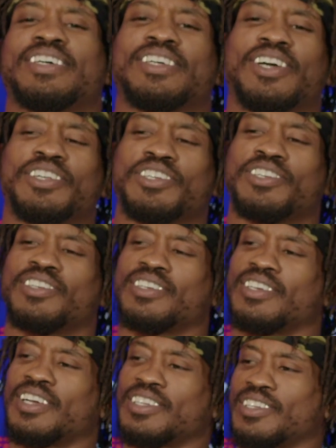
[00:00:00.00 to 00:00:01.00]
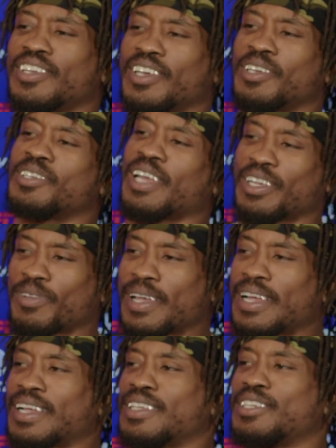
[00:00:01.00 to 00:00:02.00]
Y'all just, that's why
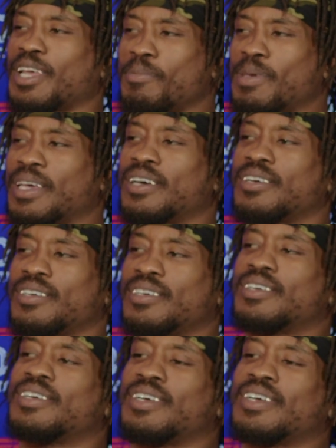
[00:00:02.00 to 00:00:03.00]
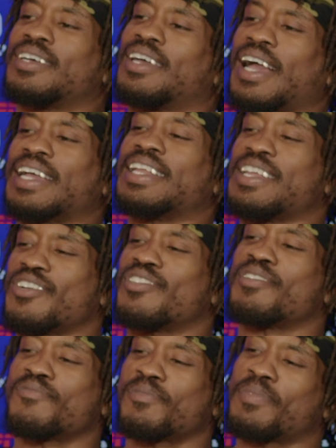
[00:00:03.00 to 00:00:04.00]
you got the JBL? Mm-hmm. I can hear
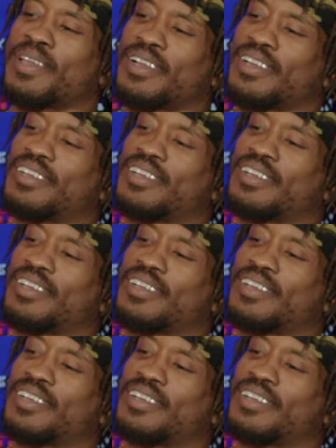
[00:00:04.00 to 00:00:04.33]
them from there?